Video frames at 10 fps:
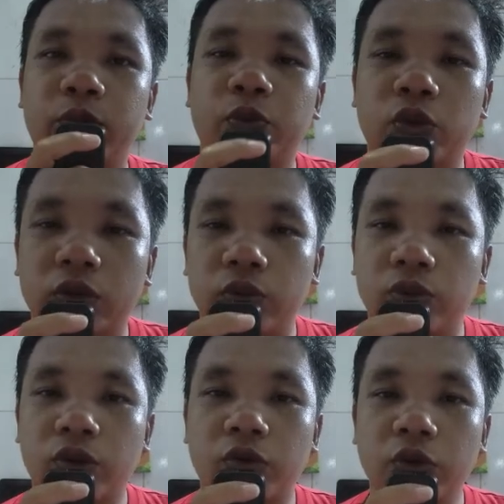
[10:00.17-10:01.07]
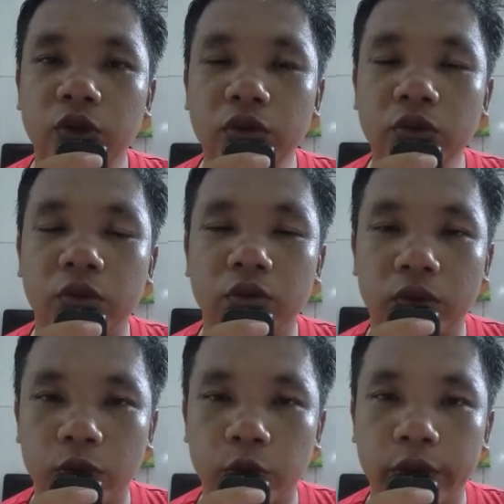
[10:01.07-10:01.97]
the true meaning of life.
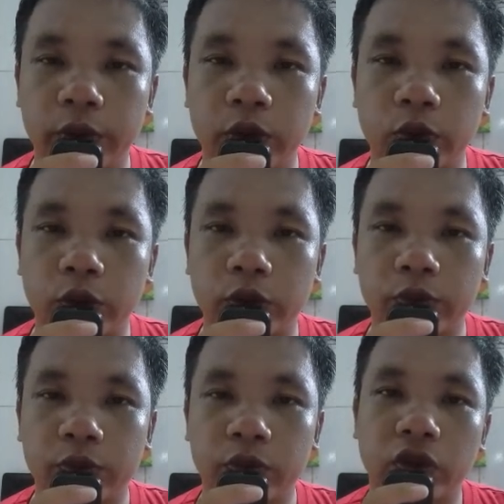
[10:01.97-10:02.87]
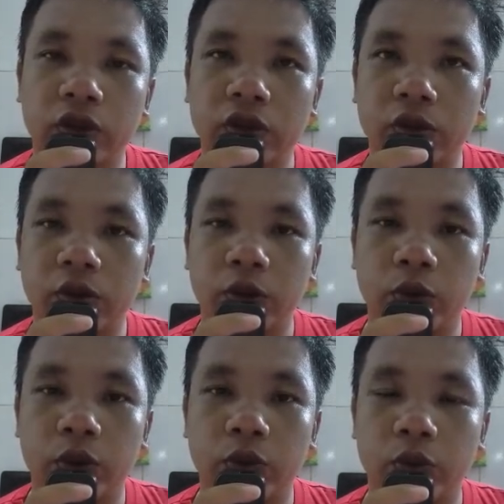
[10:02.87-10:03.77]
Much like how she had
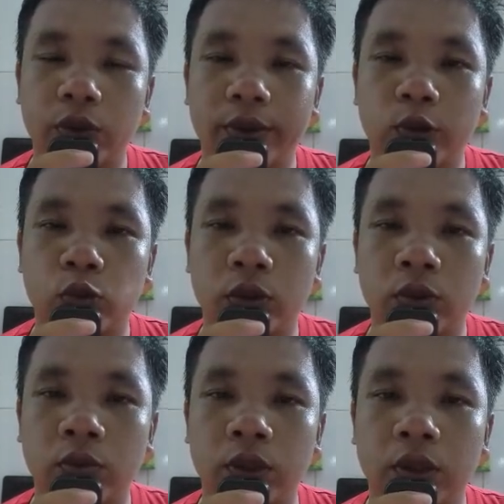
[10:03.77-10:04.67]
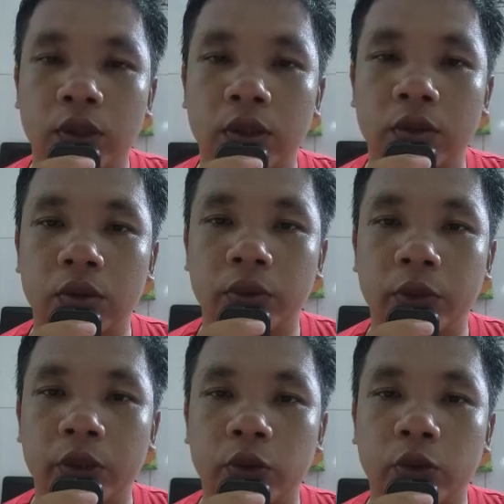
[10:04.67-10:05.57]
found meaning in the serenity of the
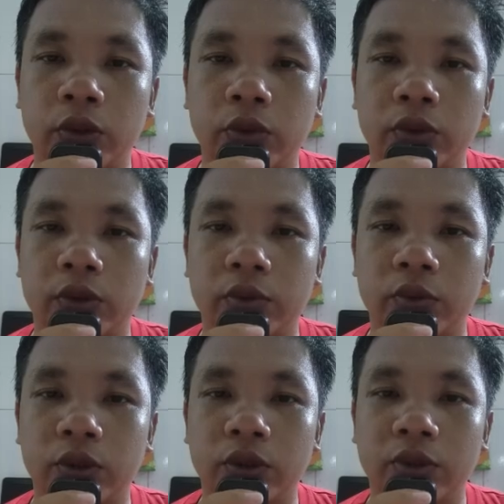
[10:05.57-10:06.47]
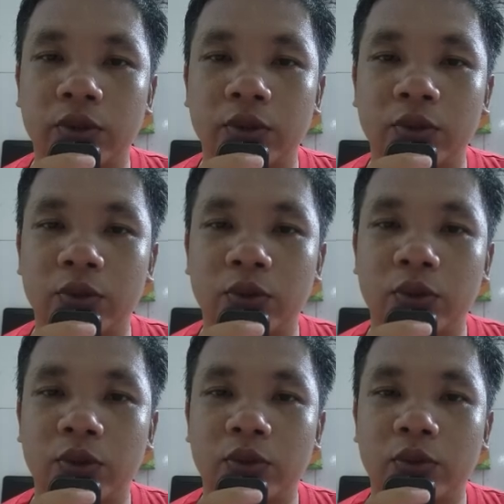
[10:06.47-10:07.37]
mountains. One
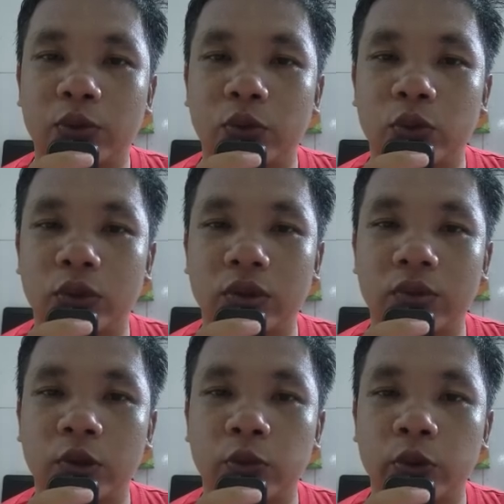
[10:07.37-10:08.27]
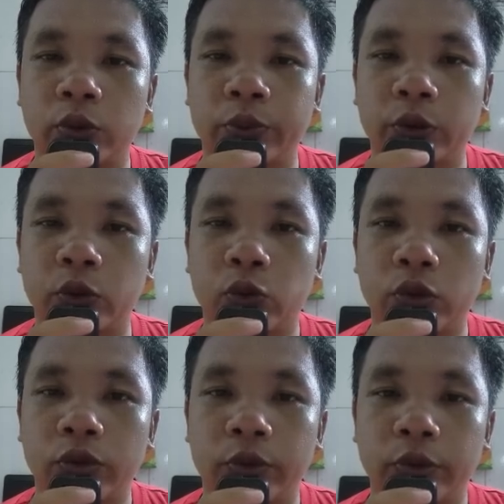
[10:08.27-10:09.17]
evening, as the
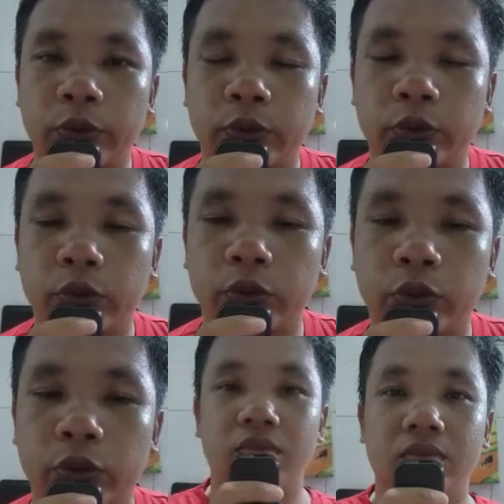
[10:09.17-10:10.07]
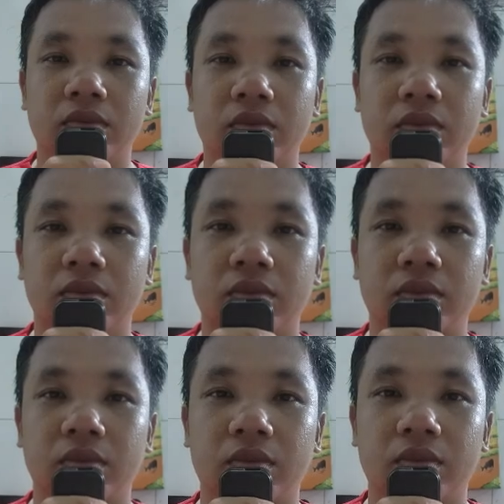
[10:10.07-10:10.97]
fire crackled in the hearth and Scout
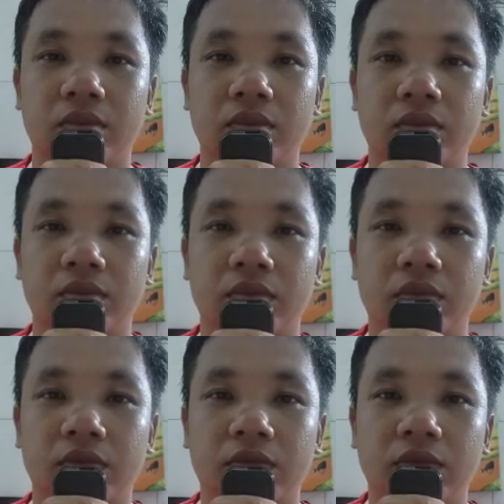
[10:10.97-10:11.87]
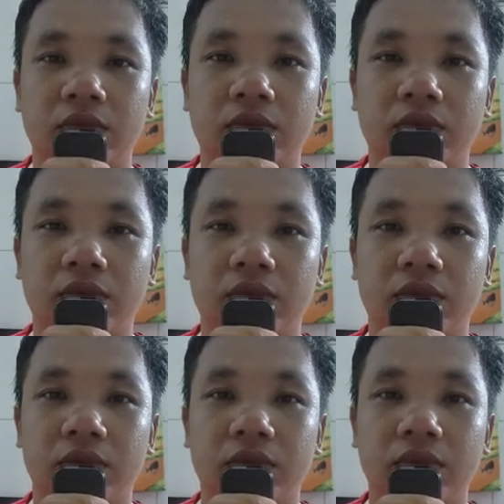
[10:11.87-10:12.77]
slept peacefully at their feet,
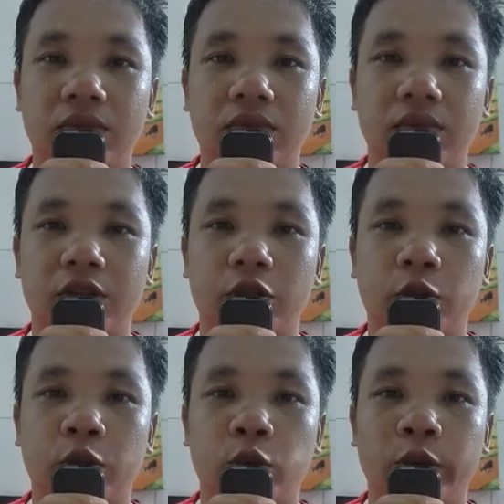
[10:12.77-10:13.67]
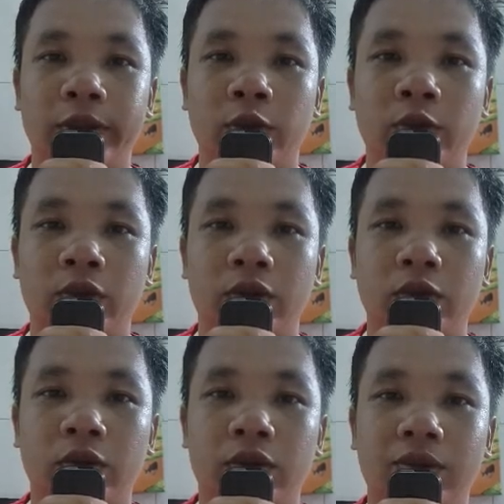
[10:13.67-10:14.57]
Lucas suddenly said,